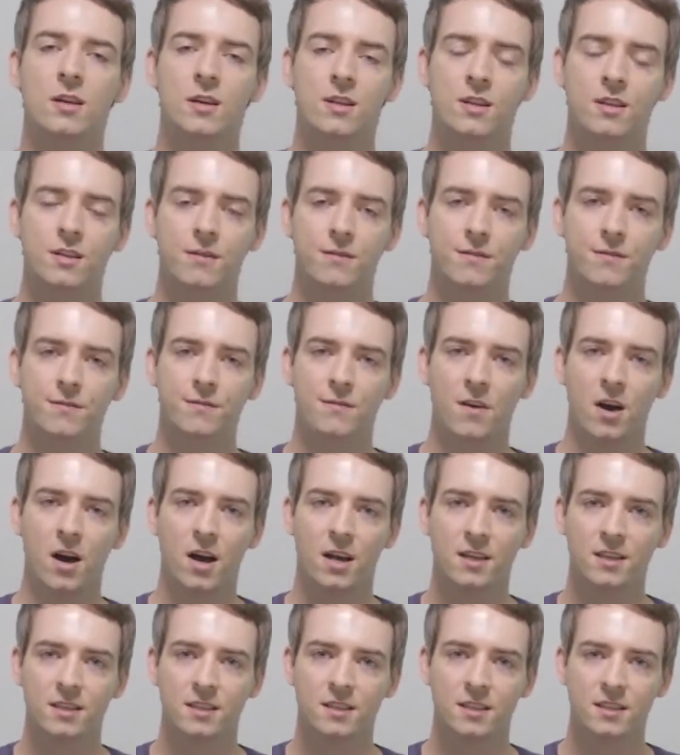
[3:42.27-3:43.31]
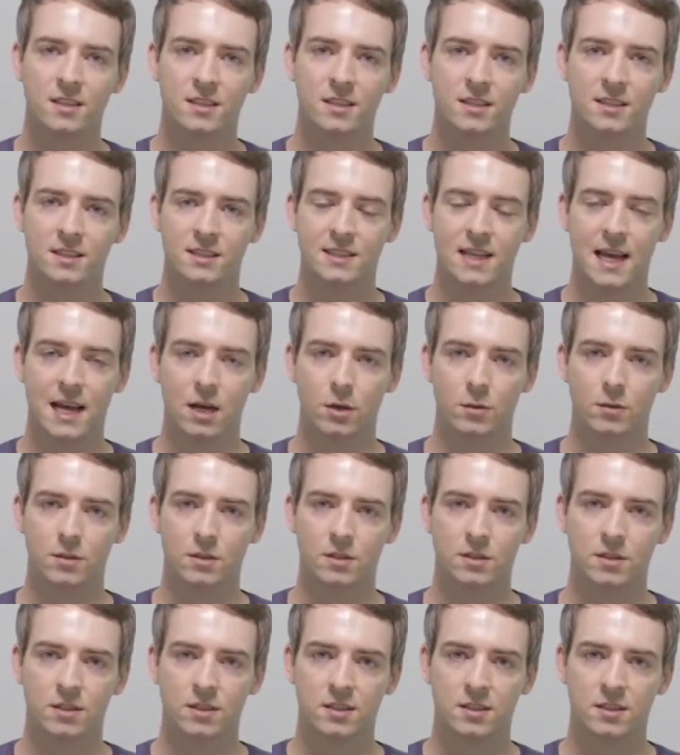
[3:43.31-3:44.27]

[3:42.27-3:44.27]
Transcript: the first sounds.